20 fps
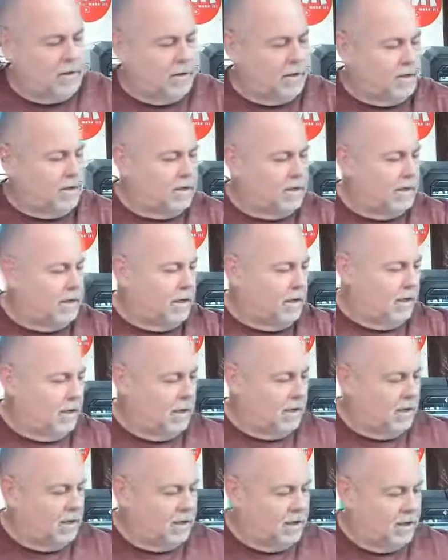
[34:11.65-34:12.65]
Let's see.
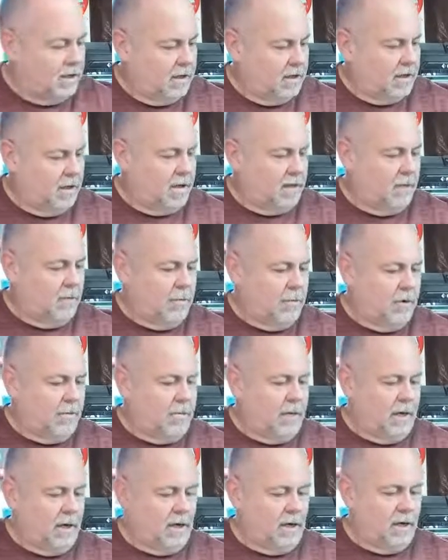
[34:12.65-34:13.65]
That
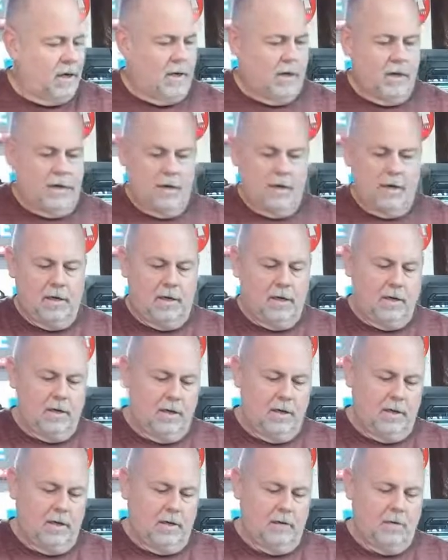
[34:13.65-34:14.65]
would be.
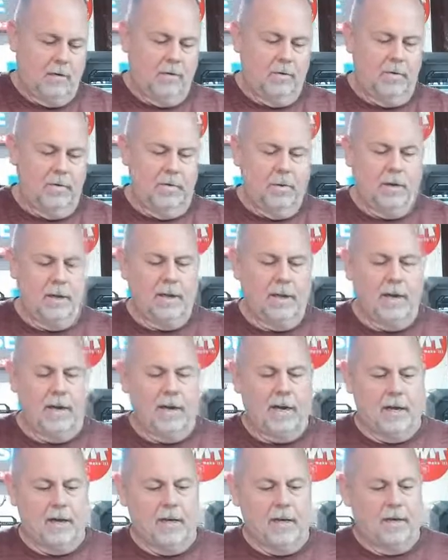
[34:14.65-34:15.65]
Oh, look at
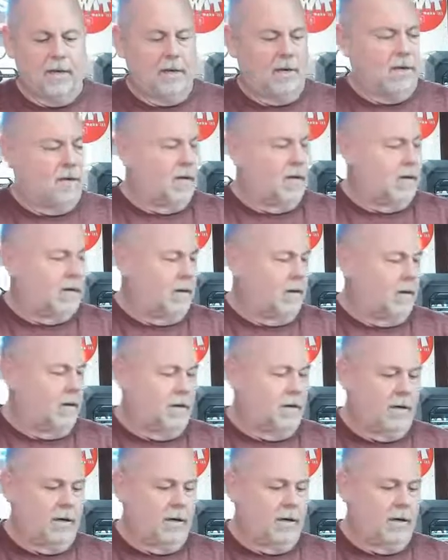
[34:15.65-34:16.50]
that. Hang on.